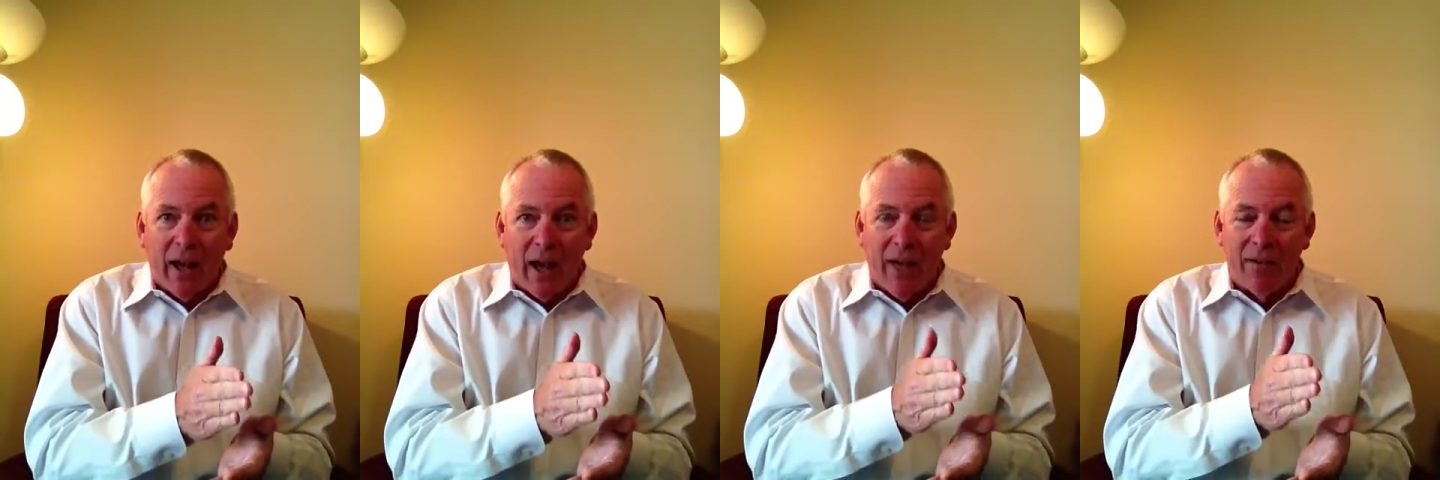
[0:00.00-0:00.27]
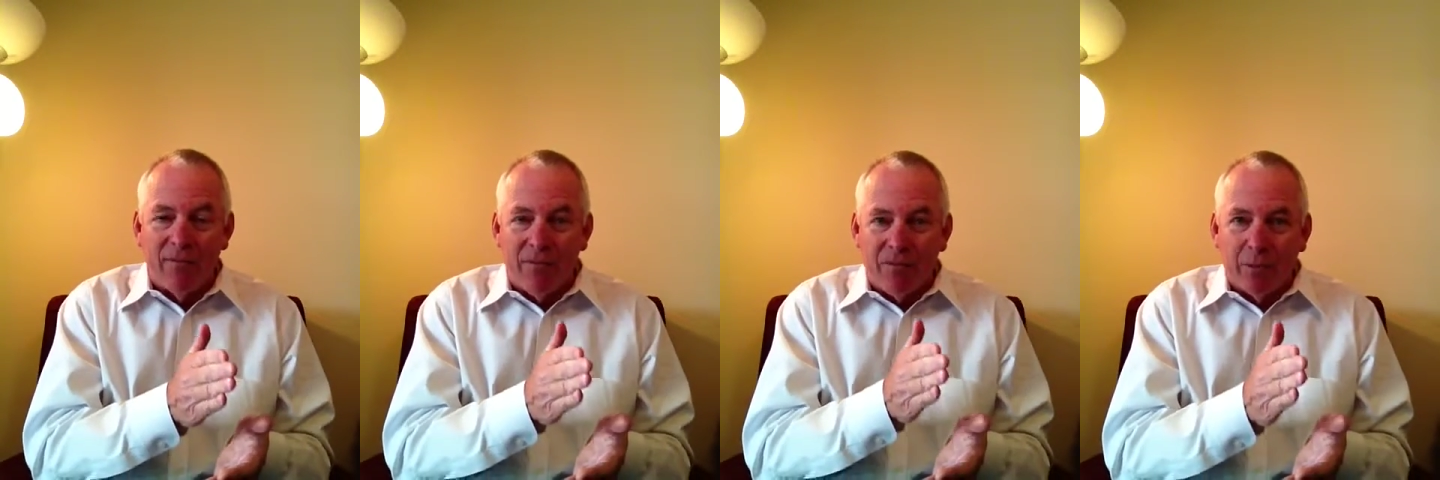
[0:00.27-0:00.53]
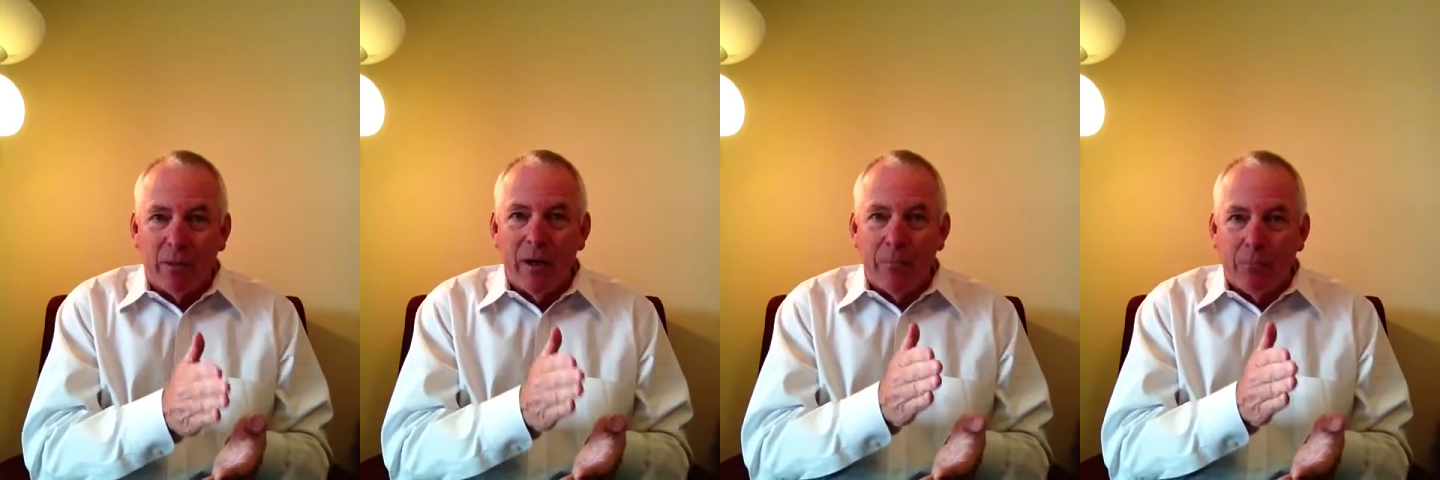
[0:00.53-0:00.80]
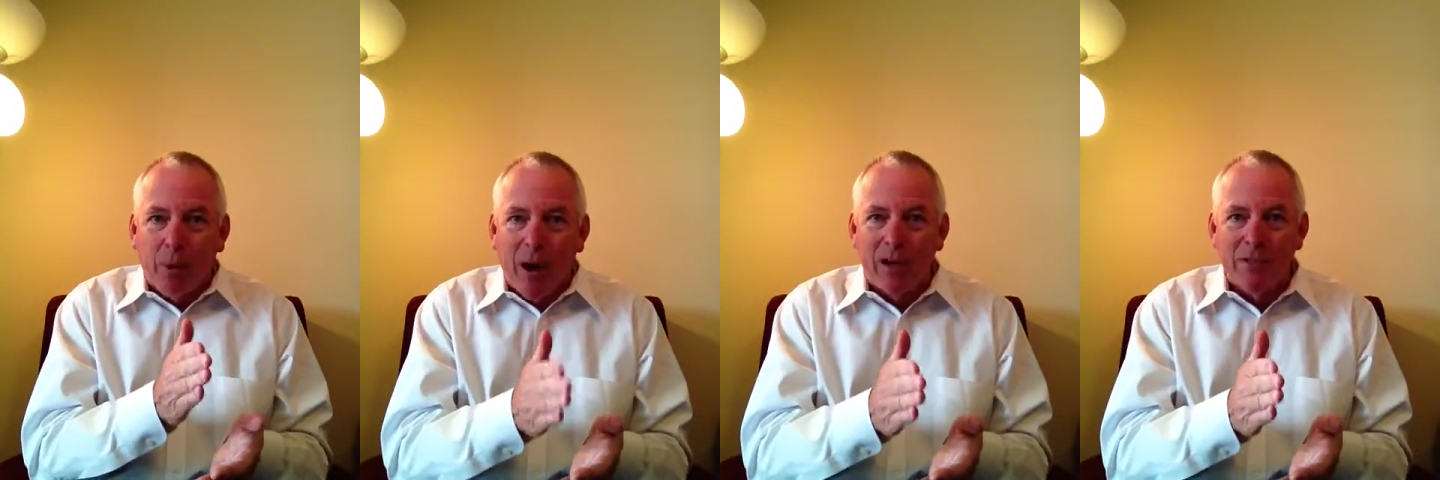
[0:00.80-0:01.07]
I have 3
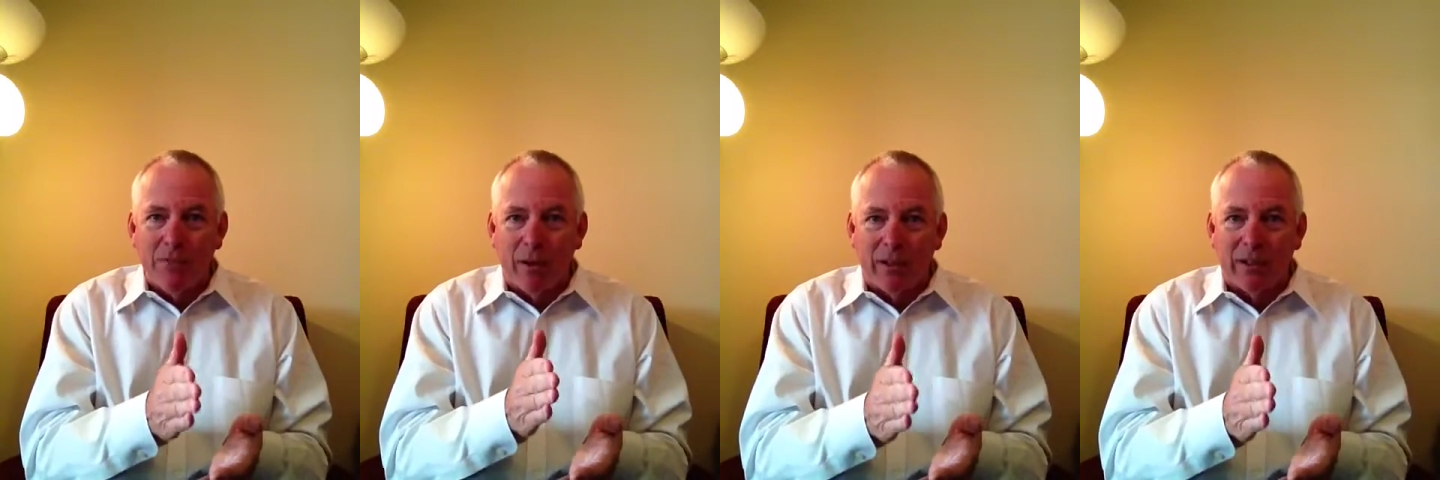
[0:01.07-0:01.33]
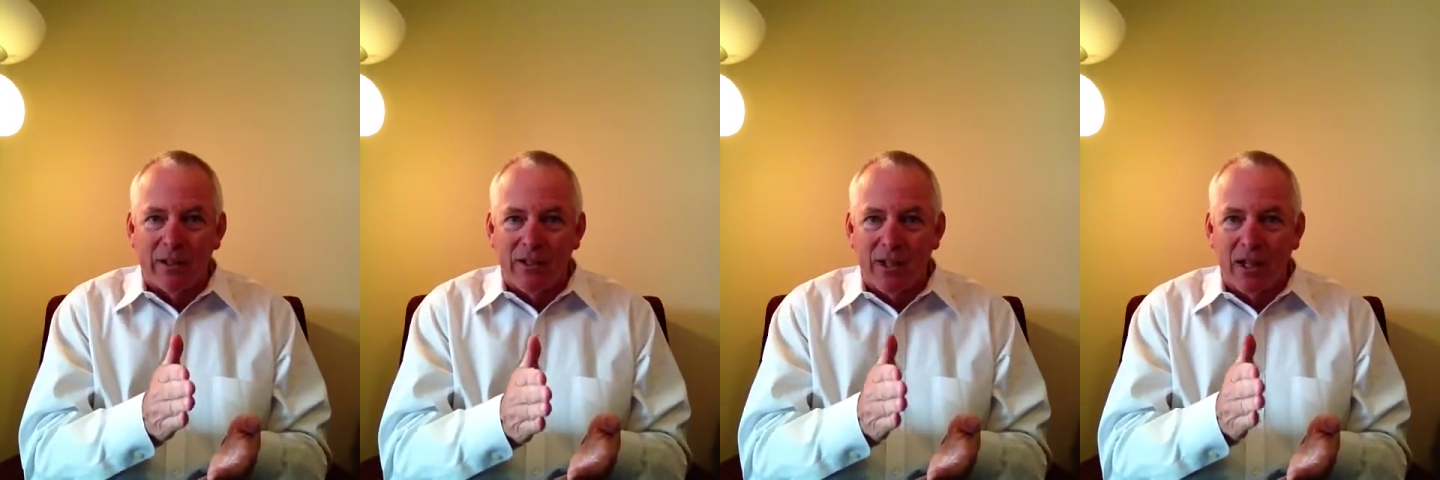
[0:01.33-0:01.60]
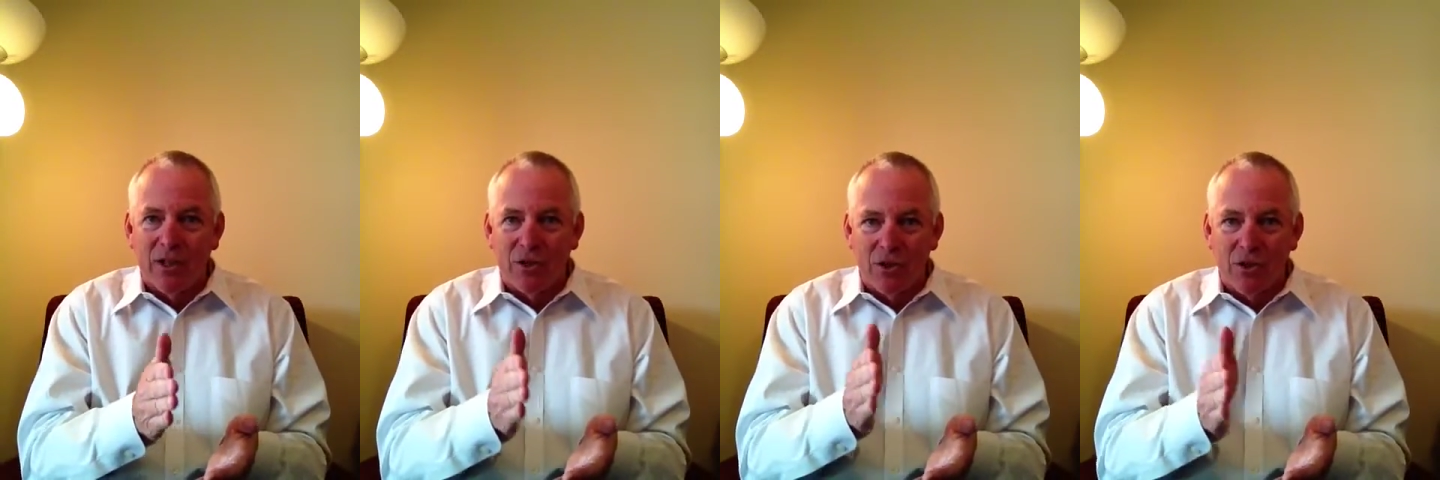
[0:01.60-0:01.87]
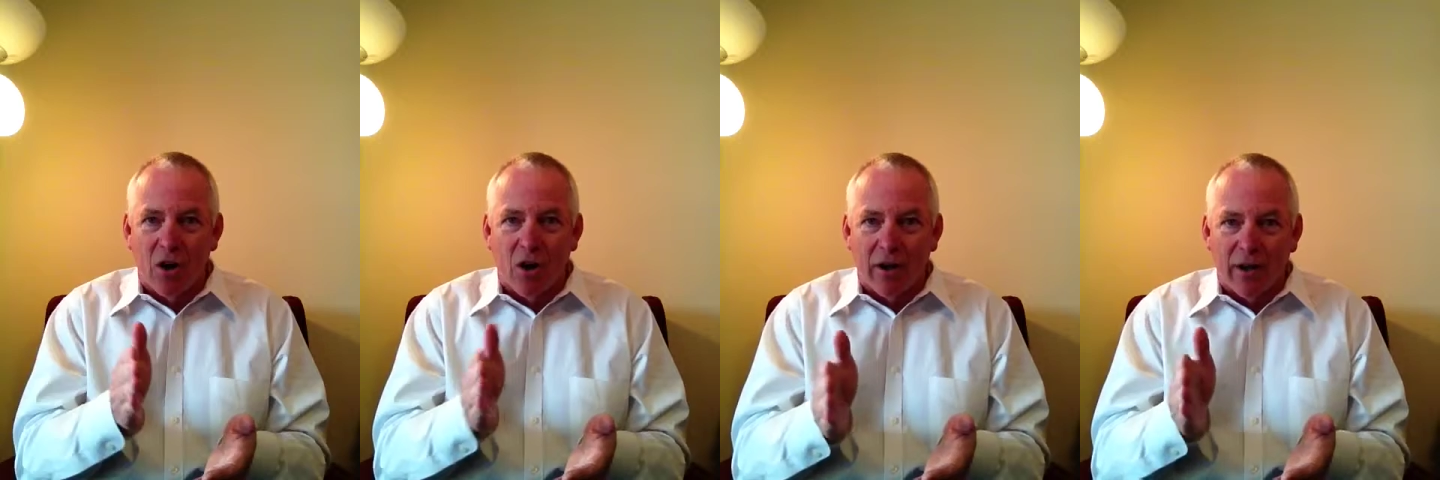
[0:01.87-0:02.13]
prospecting
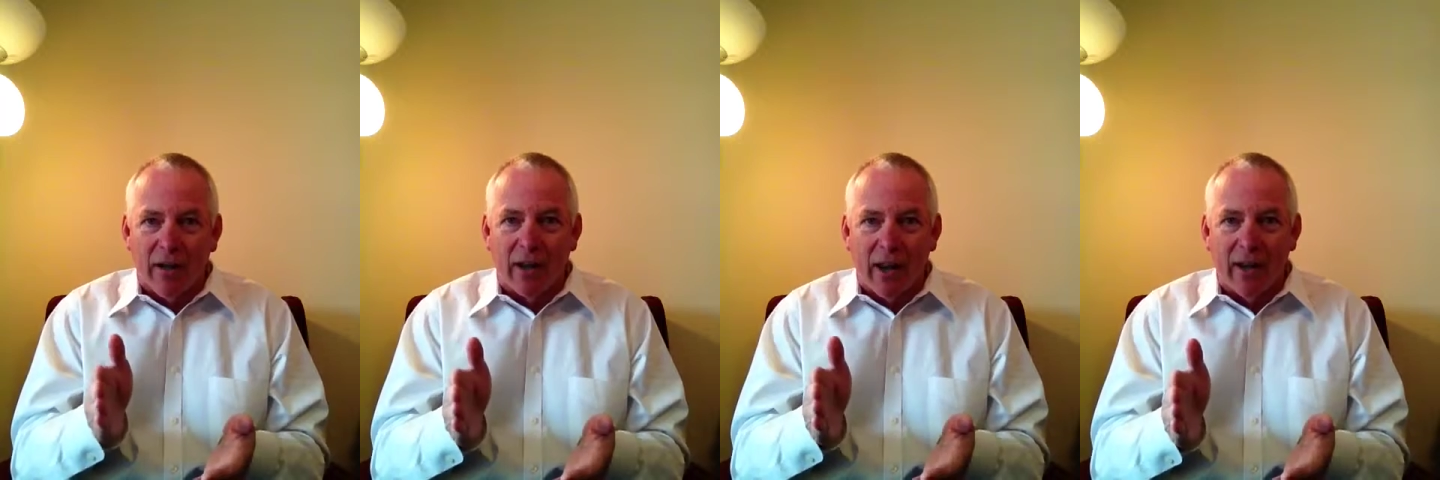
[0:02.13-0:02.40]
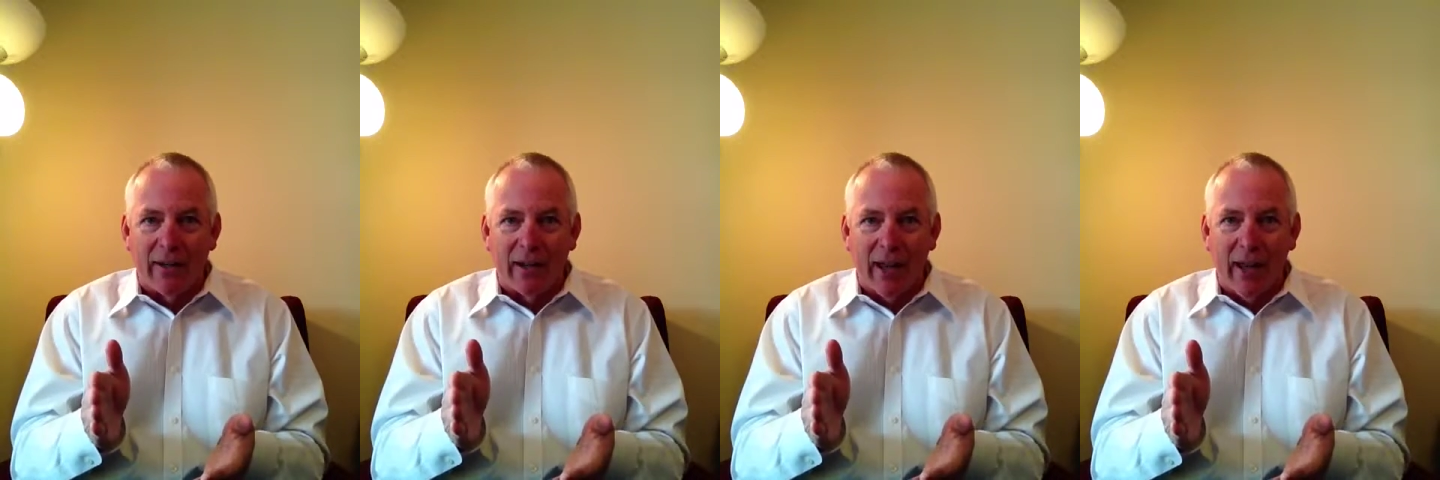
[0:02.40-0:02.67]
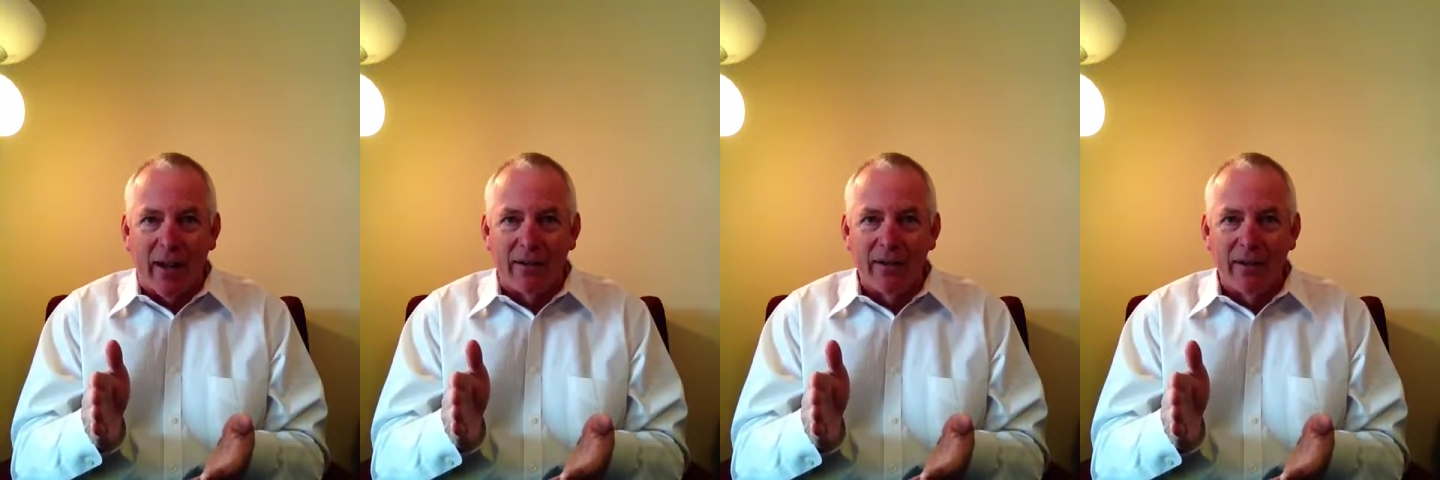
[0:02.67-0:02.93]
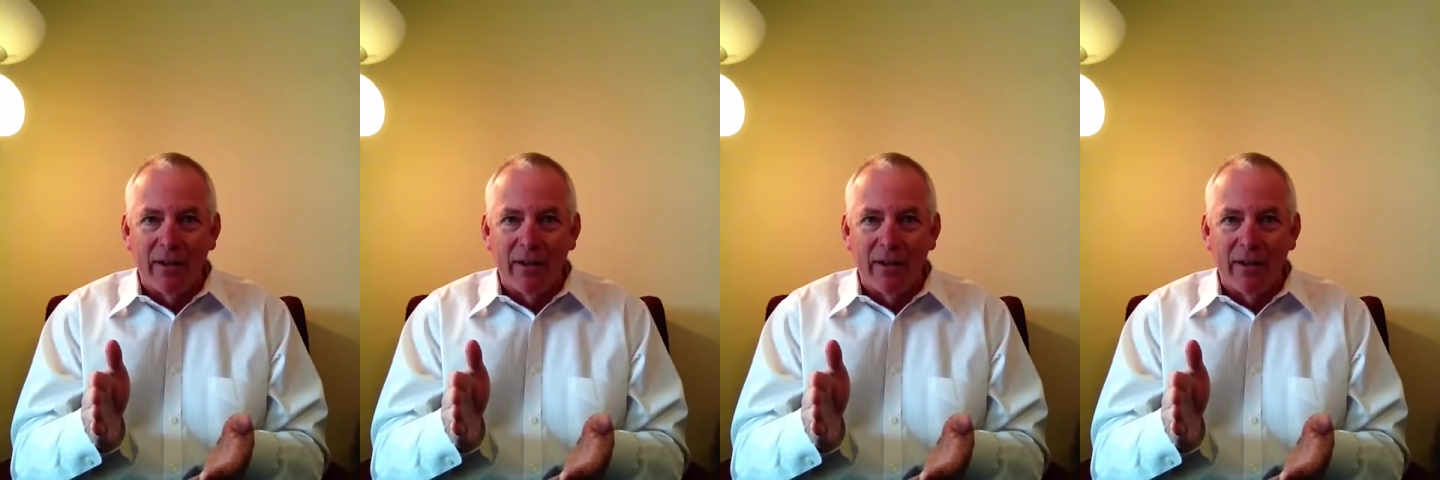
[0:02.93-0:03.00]
sessions already lined out.